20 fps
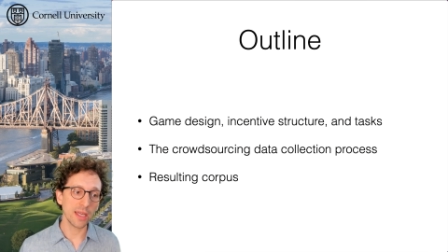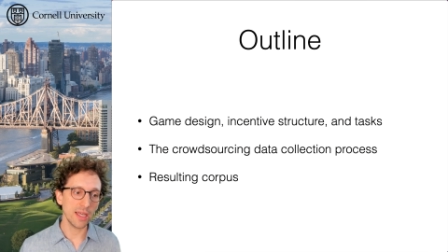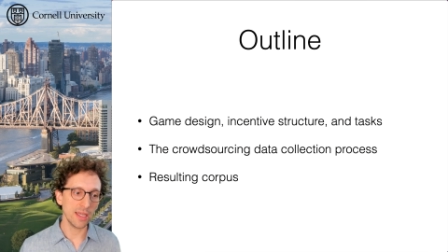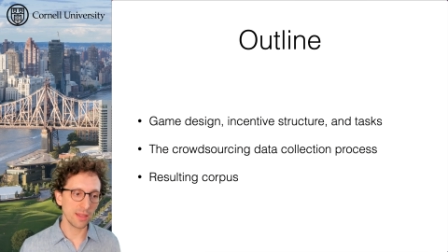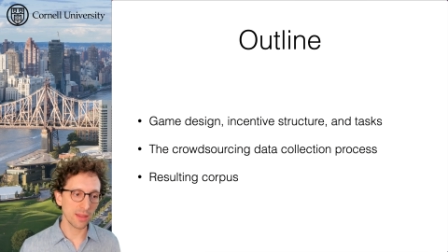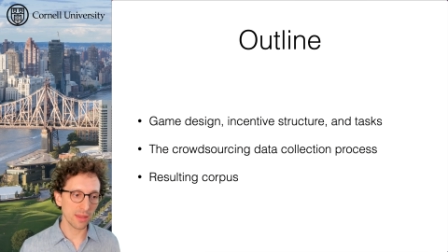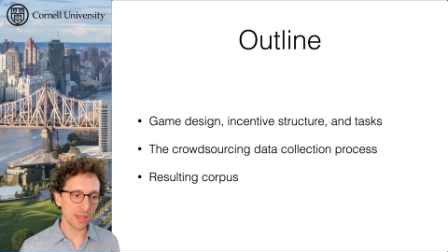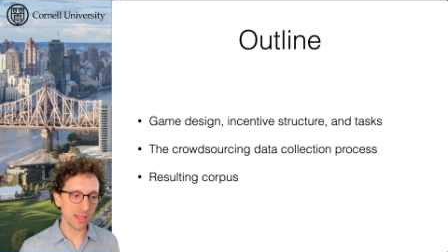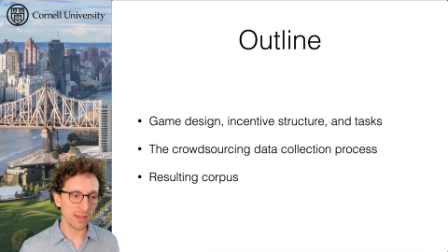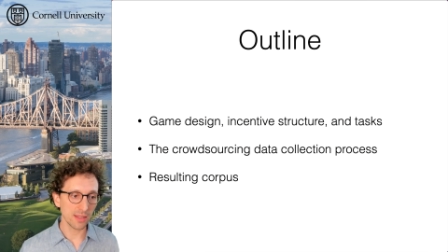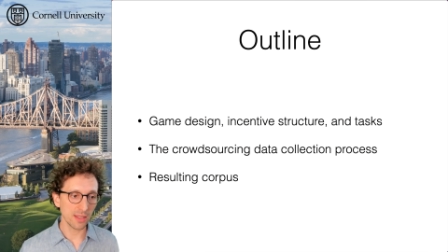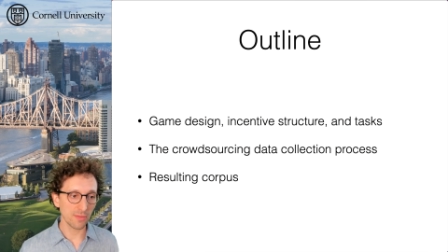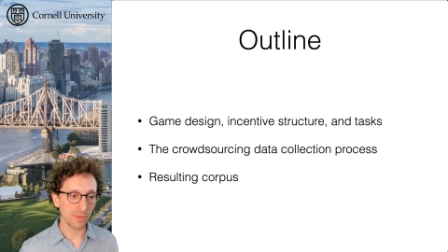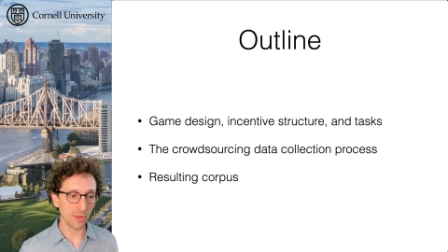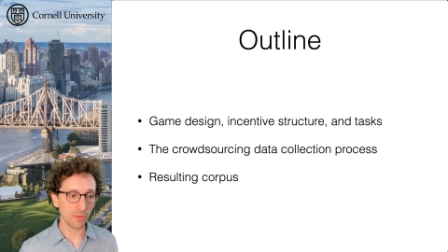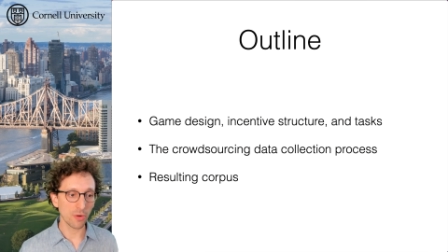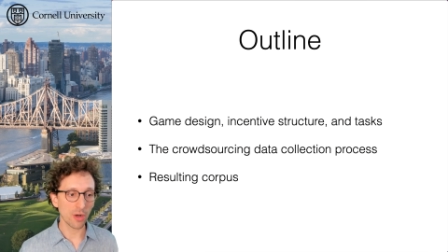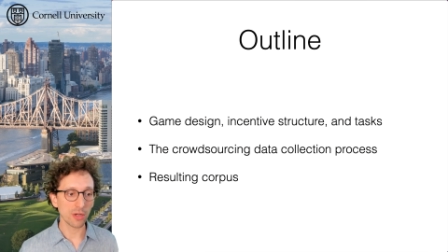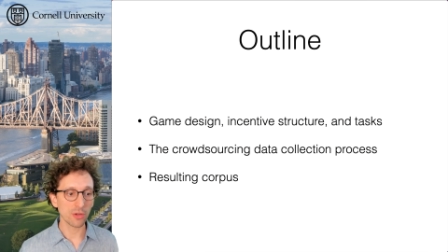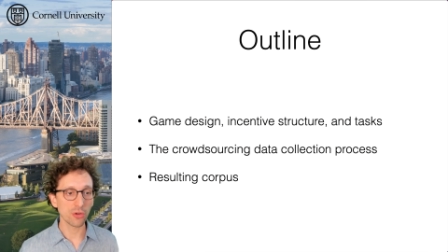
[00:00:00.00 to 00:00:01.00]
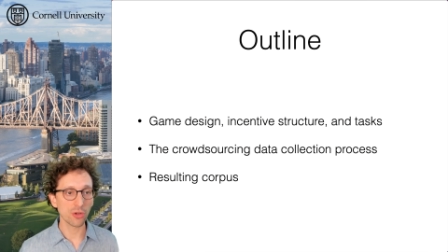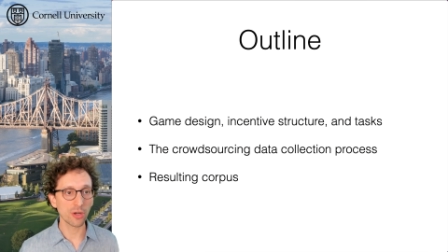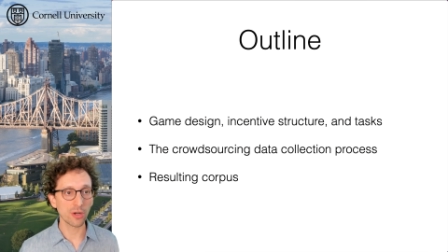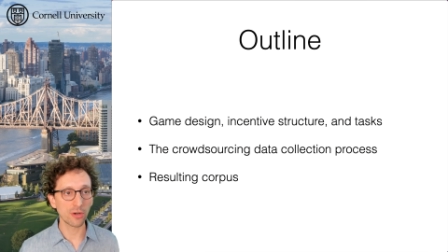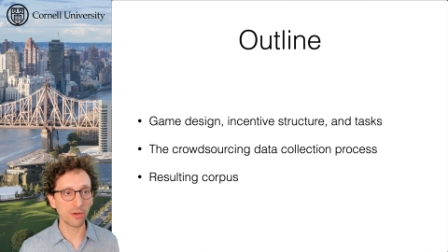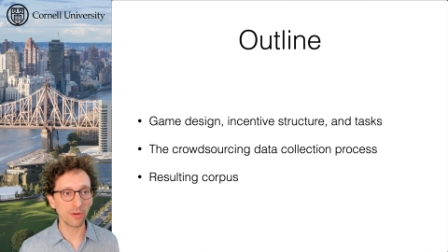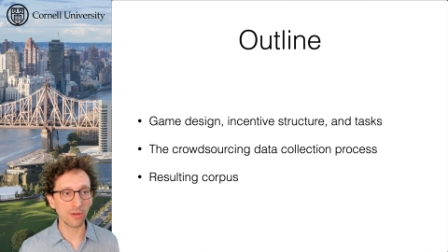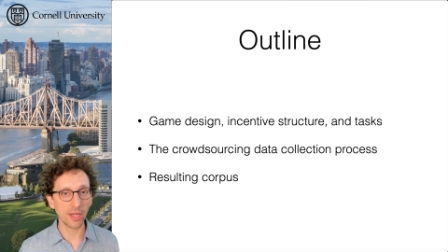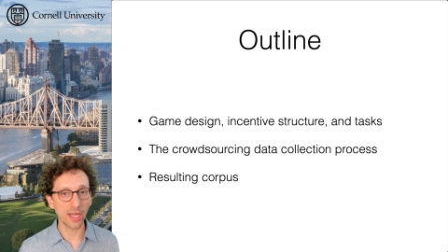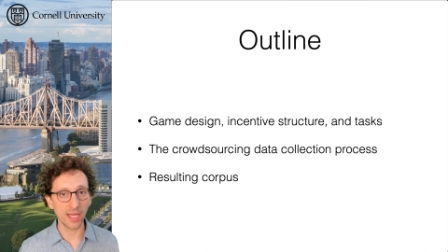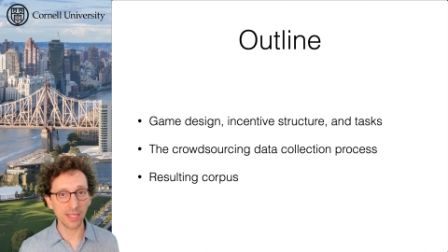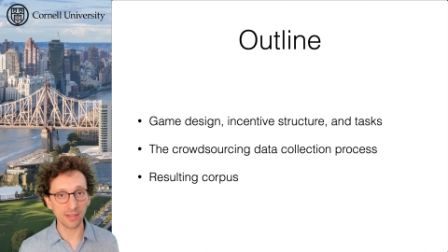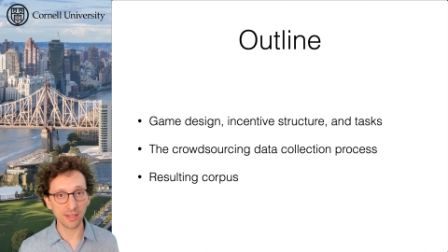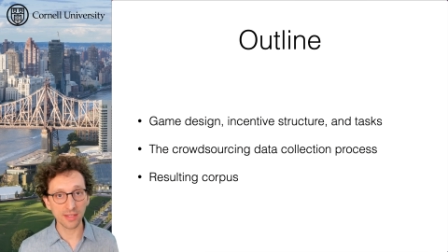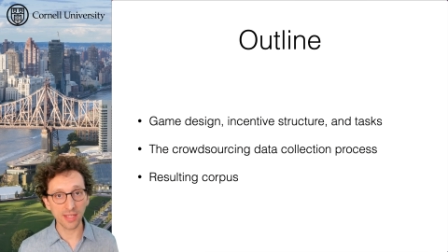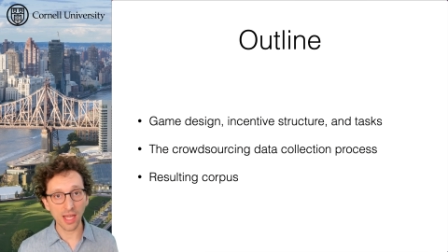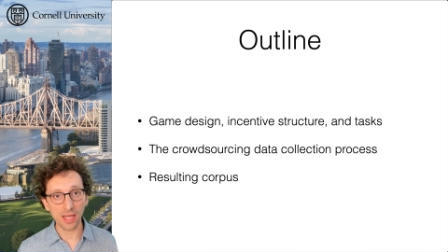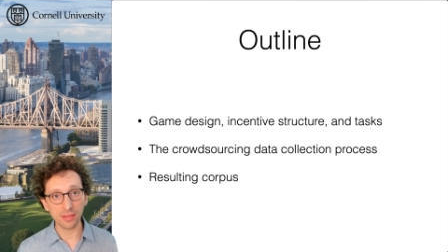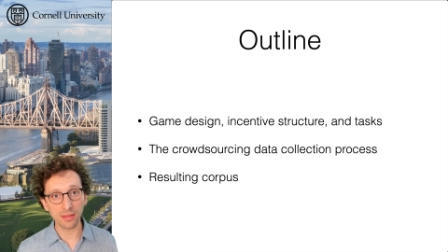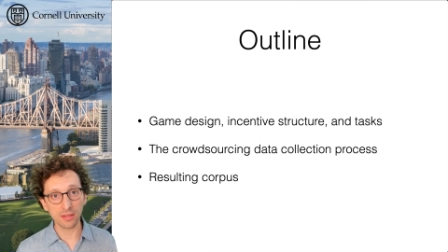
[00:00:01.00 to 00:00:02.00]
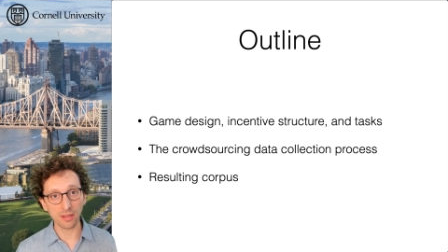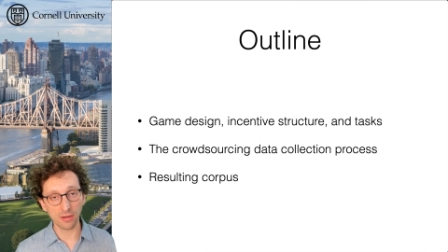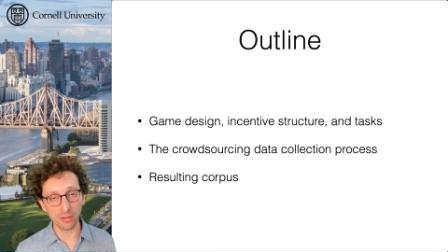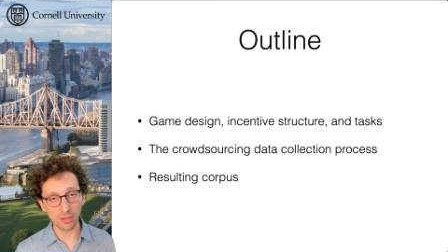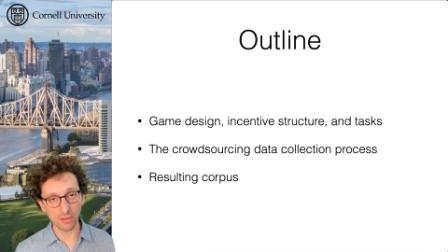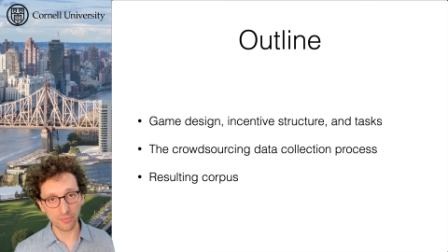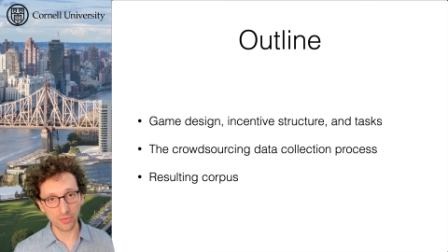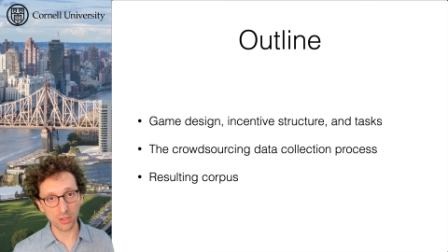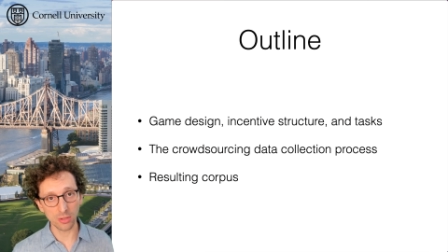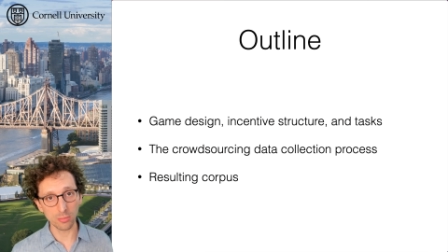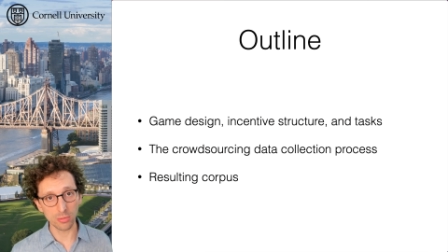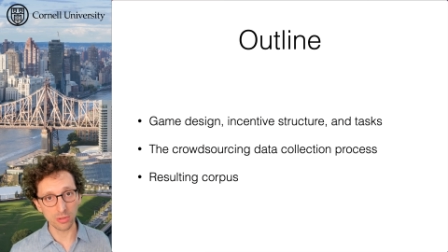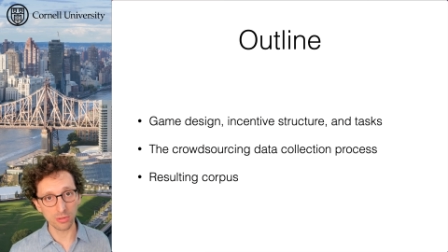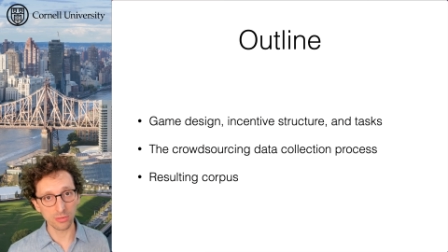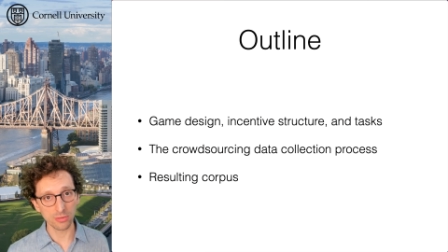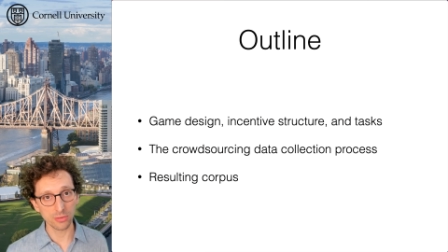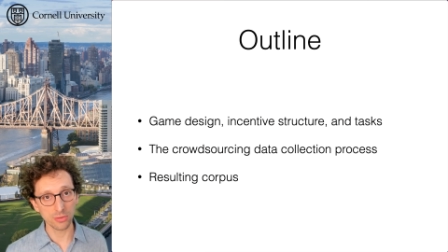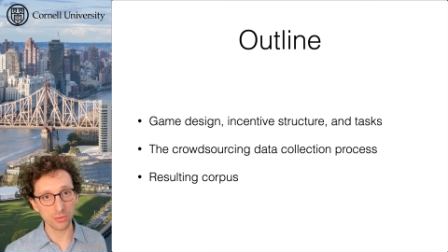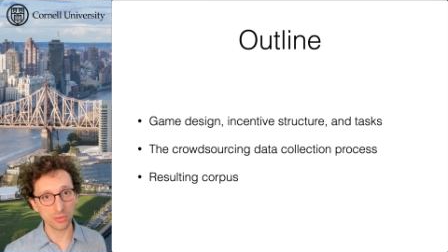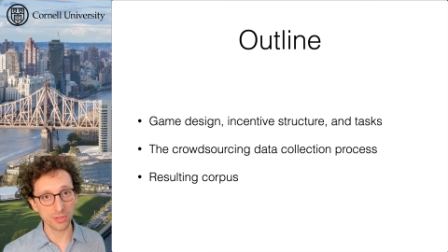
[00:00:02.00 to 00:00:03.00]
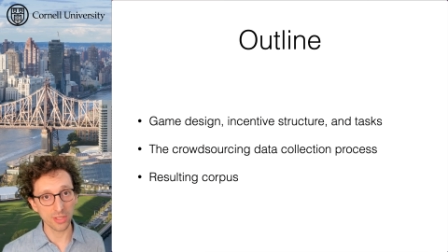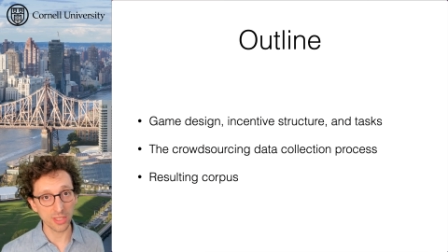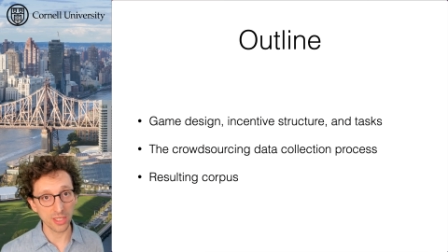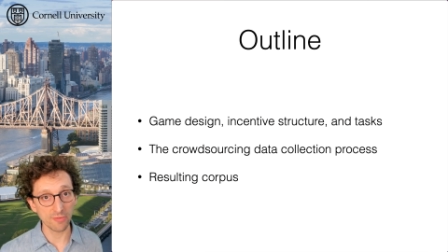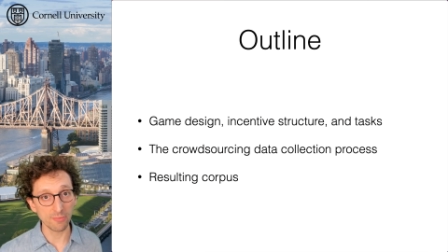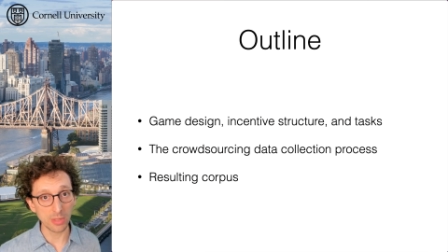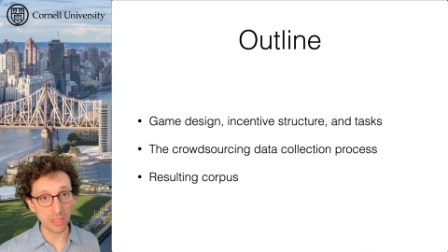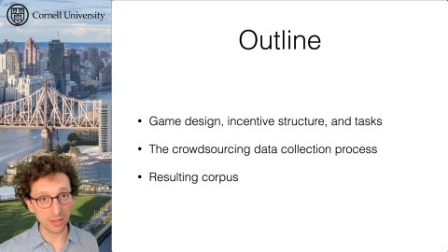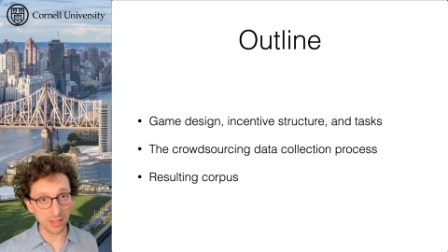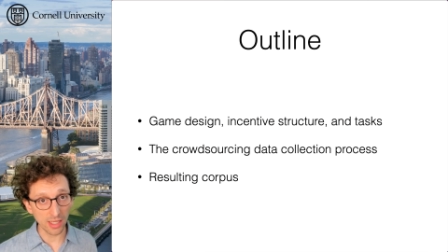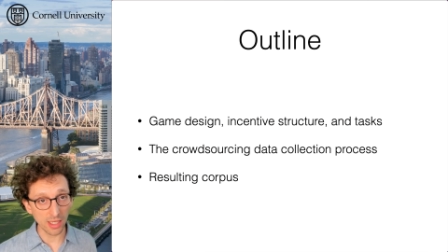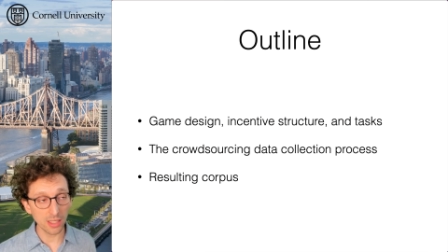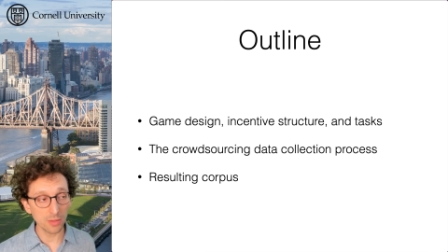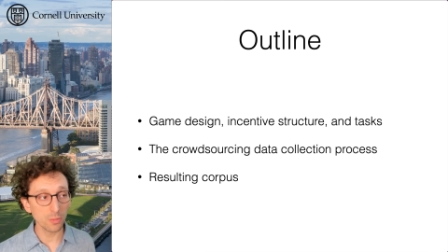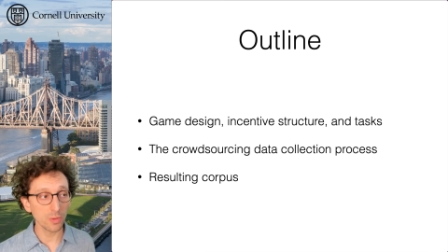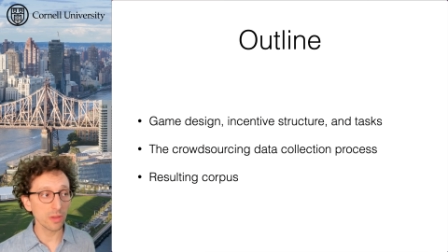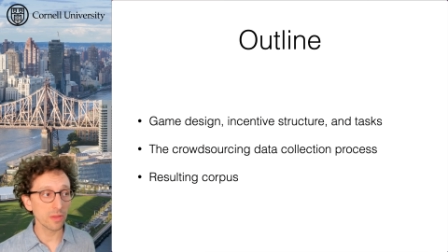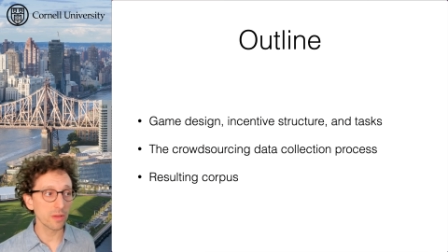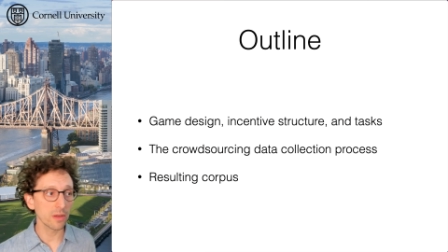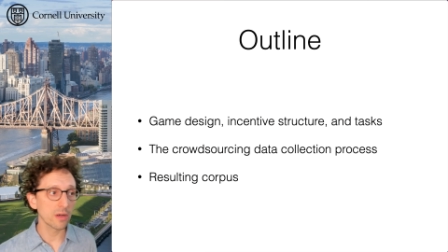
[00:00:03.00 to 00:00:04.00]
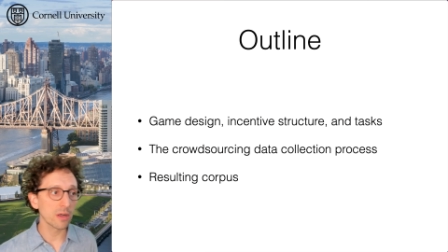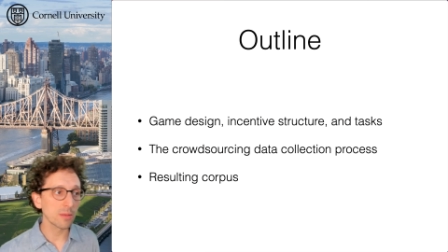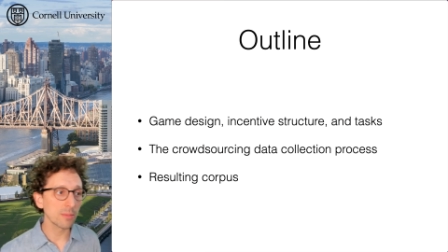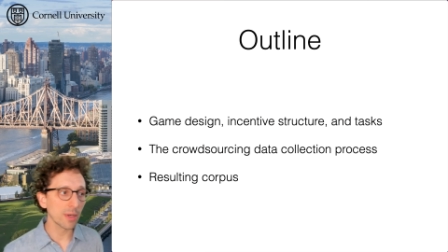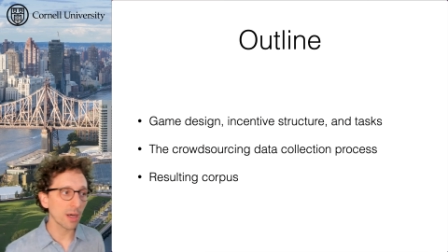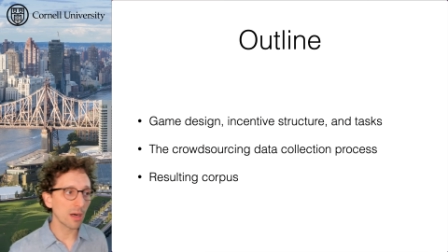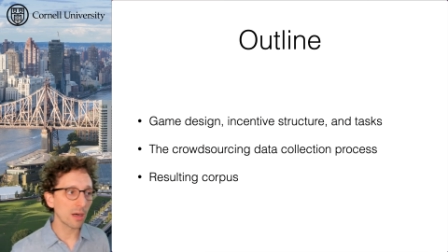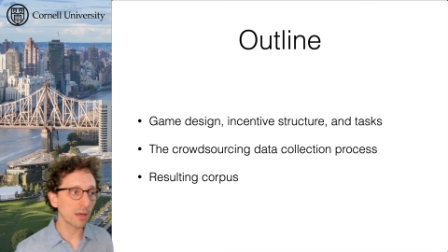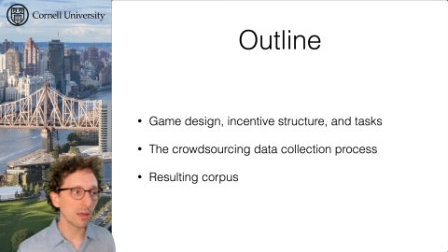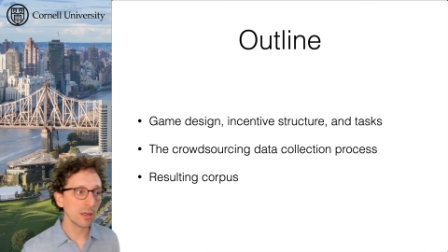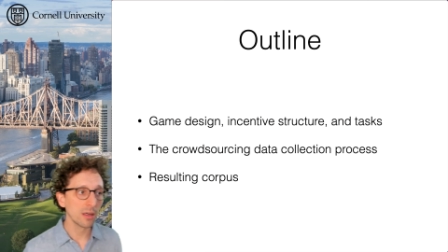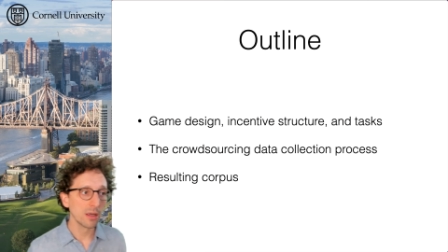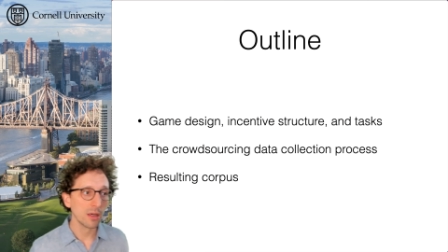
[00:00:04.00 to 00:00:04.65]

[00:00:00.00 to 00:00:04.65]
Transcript: incentive structure, and the tasks that are available that have been studied with CerealBar,